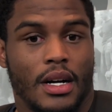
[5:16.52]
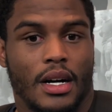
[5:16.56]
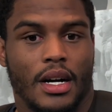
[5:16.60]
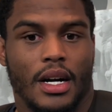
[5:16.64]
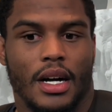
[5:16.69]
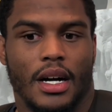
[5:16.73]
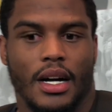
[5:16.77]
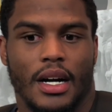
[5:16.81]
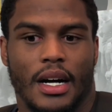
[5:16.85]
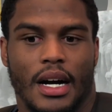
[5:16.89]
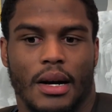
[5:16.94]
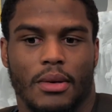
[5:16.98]

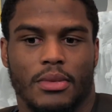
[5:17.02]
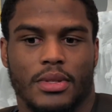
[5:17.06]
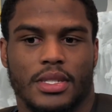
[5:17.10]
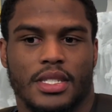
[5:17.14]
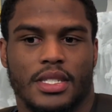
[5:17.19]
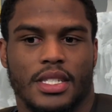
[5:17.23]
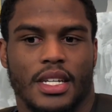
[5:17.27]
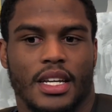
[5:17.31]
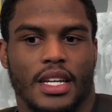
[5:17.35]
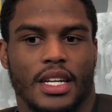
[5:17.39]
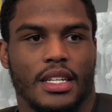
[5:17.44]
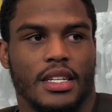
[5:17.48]
I would
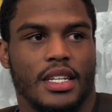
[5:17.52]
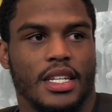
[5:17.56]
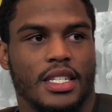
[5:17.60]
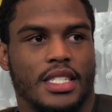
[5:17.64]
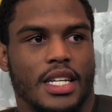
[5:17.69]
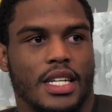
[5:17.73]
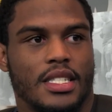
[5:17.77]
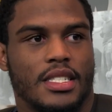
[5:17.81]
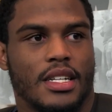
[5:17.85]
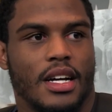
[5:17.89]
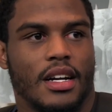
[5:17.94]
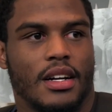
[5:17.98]
say
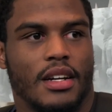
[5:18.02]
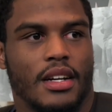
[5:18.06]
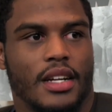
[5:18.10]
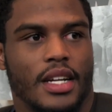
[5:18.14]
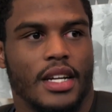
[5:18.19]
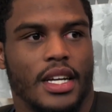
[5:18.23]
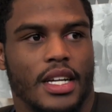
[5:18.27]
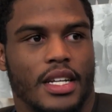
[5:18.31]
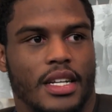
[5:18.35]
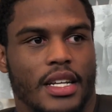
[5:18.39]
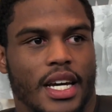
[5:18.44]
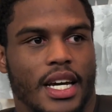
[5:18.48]
DJ Turner
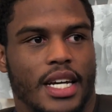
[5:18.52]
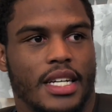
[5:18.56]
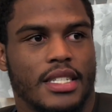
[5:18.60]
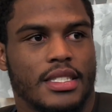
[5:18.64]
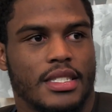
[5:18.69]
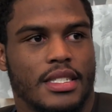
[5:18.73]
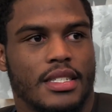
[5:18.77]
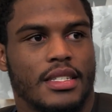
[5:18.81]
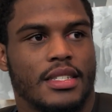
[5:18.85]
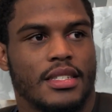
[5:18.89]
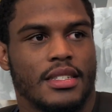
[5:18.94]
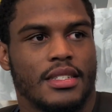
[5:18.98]
and
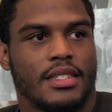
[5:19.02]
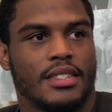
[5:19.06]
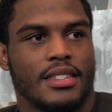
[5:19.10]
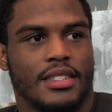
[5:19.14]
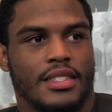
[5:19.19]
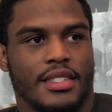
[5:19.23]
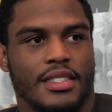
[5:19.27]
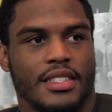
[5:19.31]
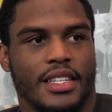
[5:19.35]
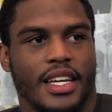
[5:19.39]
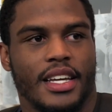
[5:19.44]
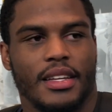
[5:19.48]
Dax.
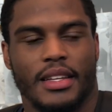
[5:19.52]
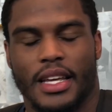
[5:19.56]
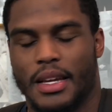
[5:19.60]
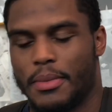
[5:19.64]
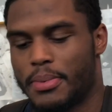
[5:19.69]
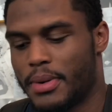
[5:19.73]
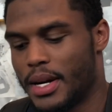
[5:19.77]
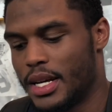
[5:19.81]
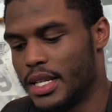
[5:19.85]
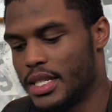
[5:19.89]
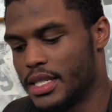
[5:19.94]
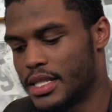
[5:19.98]
They
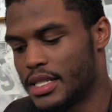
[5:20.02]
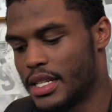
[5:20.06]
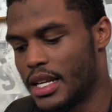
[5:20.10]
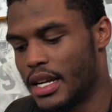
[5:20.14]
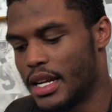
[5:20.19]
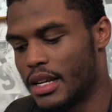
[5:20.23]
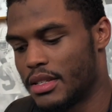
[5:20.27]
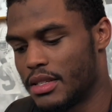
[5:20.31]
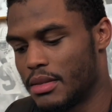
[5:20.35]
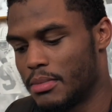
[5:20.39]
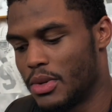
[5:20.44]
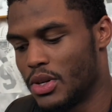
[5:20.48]
probably stood
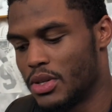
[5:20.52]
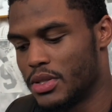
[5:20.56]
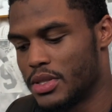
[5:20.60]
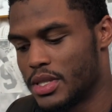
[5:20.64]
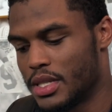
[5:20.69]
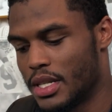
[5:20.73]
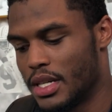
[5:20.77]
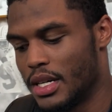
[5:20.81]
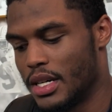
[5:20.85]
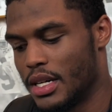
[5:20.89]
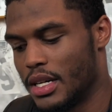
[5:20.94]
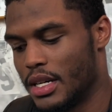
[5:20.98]
out the
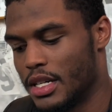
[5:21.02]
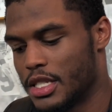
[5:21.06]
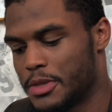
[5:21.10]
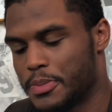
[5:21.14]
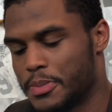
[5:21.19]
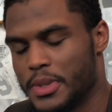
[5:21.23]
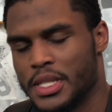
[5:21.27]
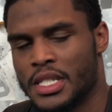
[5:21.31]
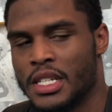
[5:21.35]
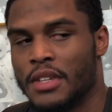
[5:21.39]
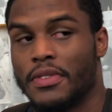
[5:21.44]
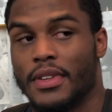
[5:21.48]
most.
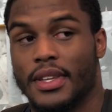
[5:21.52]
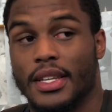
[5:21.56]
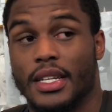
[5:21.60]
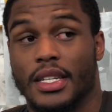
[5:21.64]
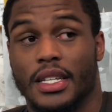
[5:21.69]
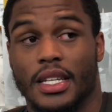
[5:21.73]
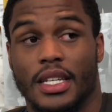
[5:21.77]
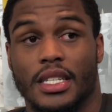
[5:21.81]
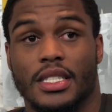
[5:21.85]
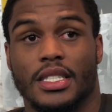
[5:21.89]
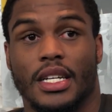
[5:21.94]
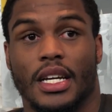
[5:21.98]
Specifically
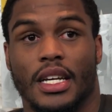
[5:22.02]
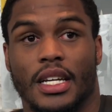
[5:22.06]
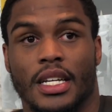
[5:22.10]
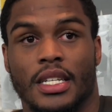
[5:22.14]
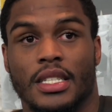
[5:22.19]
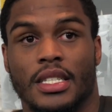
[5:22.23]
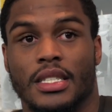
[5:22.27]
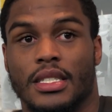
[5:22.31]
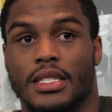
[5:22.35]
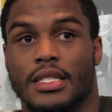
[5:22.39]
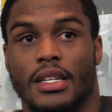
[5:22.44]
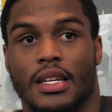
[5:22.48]
DJ.
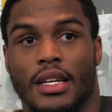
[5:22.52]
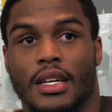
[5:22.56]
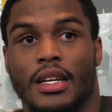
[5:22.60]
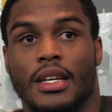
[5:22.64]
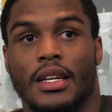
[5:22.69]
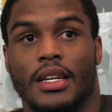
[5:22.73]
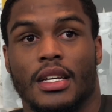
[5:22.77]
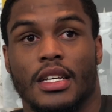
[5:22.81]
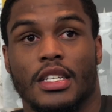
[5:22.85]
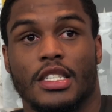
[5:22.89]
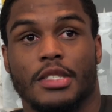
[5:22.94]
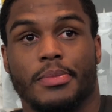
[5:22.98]

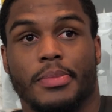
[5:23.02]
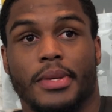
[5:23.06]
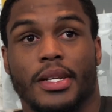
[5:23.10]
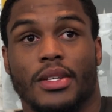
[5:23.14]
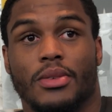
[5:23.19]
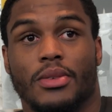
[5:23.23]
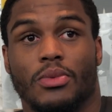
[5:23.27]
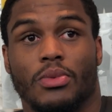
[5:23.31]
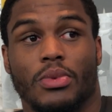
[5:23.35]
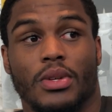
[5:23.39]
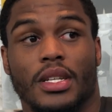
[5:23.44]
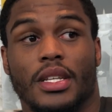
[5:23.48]
He's
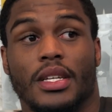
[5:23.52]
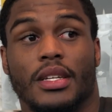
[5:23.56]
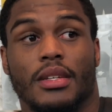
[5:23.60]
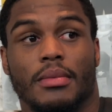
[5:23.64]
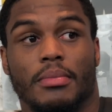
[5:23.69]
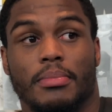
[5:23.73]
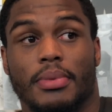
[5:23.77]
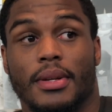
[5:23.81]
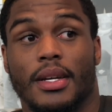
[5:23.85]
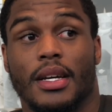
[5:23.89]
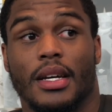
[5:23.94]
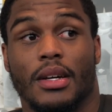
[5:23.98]
been really
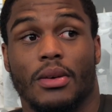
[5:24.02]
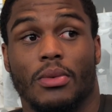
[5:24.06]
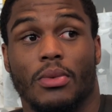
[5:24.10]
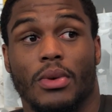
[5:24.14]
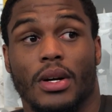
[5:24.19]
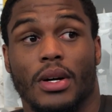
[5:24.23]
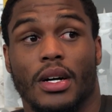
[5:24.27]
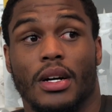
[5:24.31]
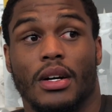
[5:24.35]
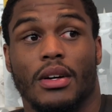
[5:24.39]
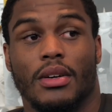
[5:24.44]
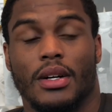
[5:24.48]
playing
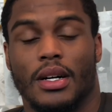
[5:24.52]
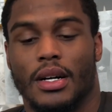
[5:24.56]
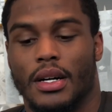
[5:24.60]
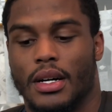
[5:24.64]
well.